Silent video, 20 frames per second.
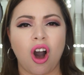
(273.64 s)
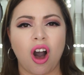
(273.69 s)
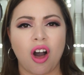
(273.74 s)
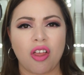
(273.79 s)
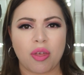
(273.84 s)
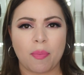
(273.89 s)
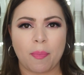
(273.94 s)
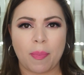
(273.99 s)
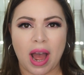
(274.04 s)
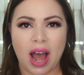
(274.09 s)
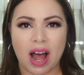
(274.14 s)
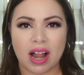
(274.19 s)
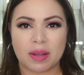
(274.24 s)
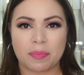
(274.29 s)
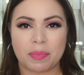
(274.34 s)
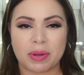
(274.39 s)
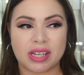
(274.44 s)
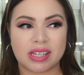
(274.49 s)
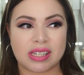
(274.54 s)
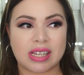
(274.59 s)
on the
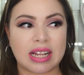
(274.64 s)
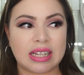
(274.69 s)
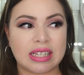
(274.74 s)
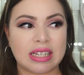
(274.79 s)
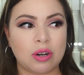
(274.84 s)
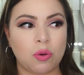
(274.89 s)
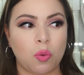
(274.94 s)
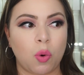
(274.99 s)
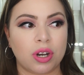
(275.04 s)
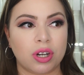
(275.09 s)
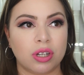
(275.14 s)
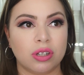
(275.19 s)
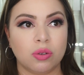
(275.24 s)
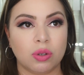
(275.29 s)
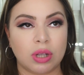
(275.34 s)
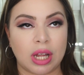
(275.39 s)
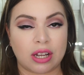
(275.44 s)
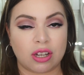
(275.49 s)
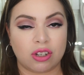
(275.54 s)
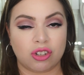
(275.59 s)
palette because I didn't want to
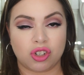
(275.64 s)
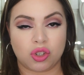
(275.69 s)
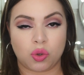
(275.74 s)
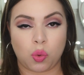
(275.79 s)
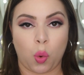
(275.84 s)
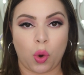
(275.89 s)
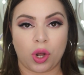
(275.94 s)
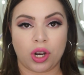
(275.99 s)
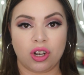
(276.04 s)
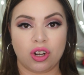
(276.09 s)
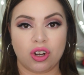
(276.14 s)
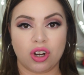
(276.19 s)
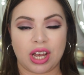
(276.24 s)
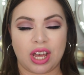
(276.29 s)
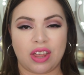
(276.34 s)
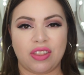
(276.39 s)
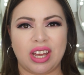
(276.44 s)
do like just one look